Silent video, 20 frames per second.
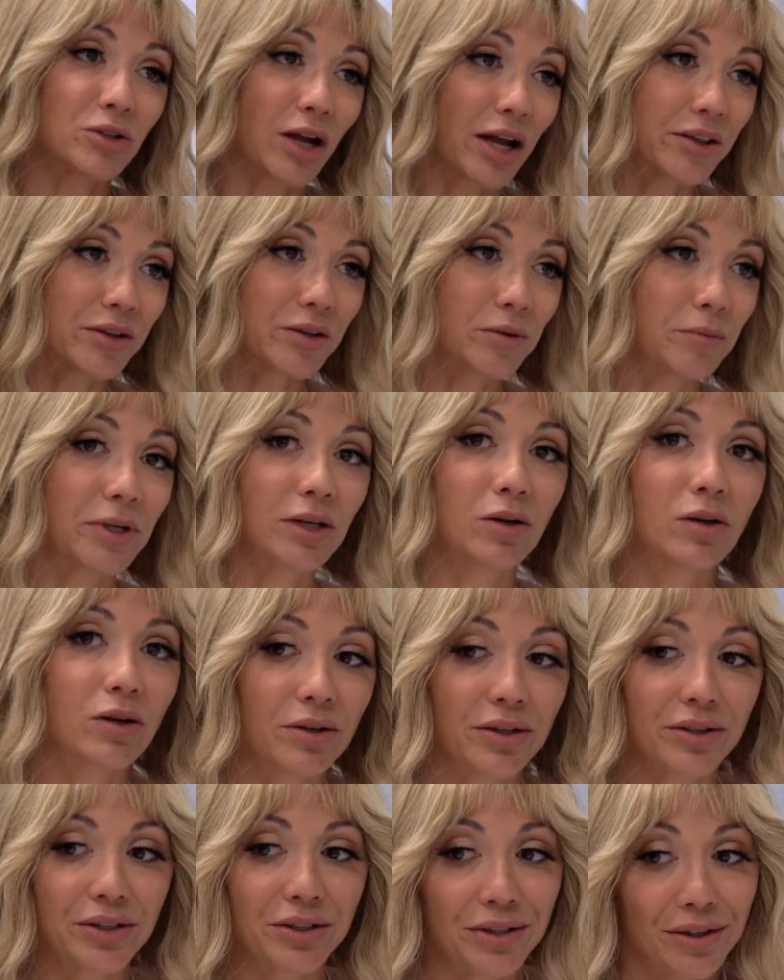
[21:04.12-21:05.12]
rather be,
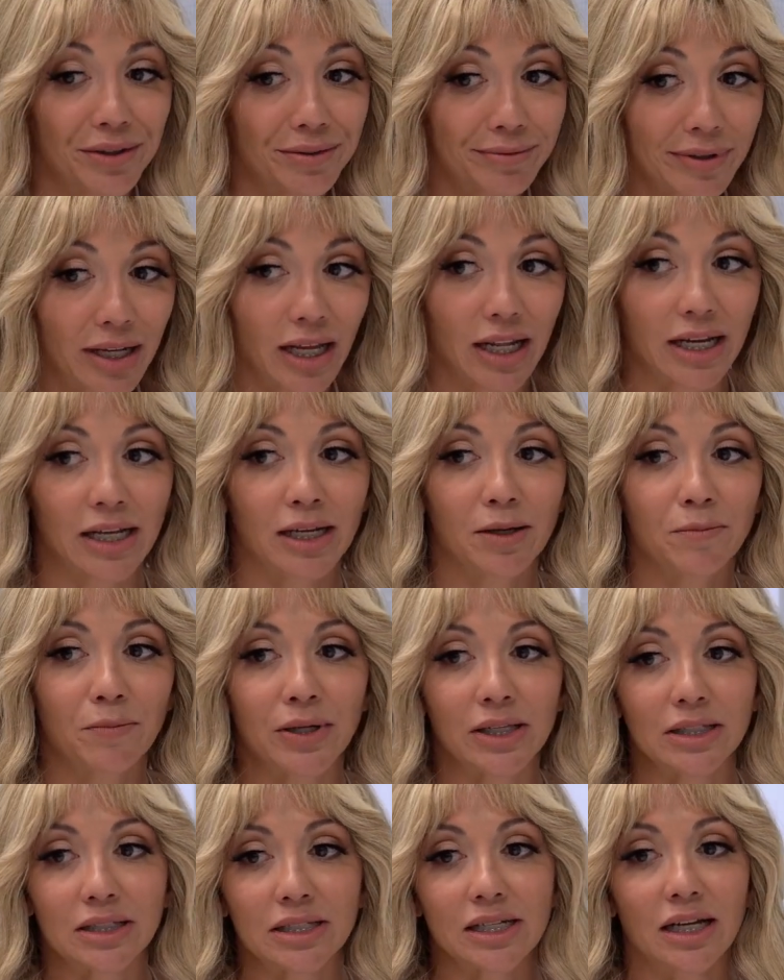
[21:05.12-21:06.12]
getting a
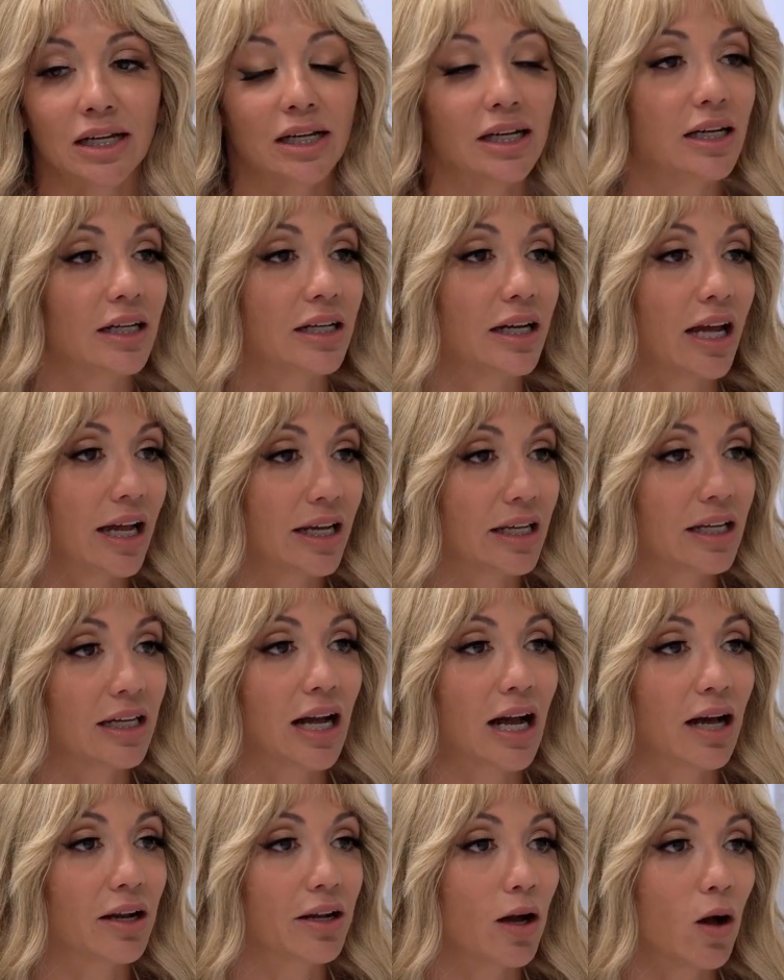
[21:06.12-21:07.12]
pizza and hanging
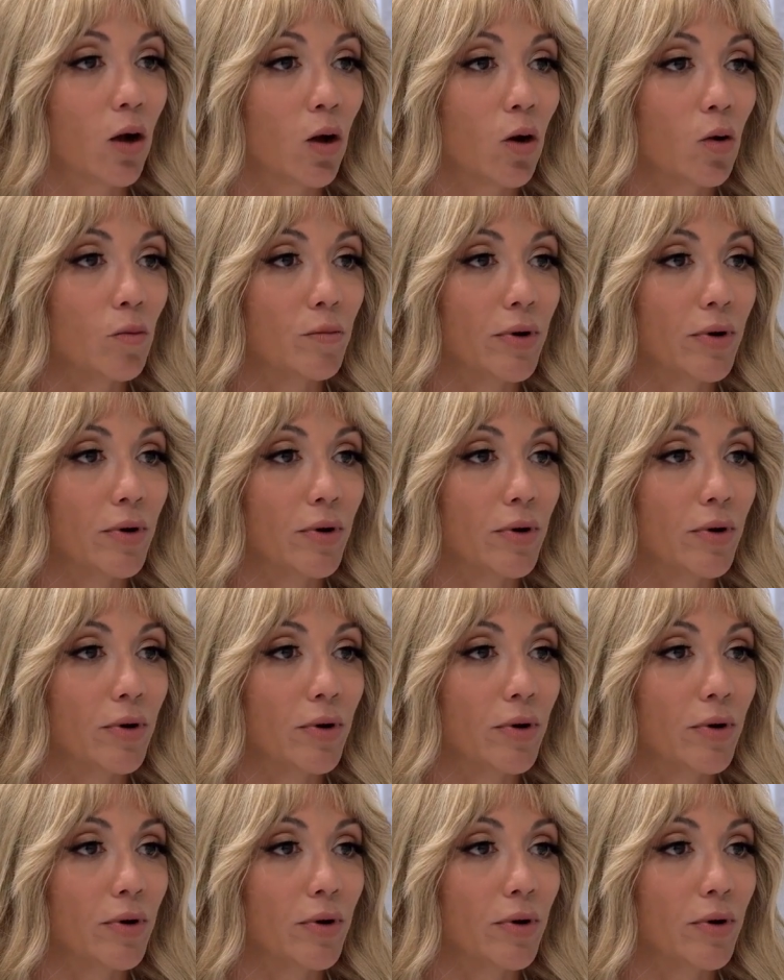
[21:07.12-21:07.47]
out at home.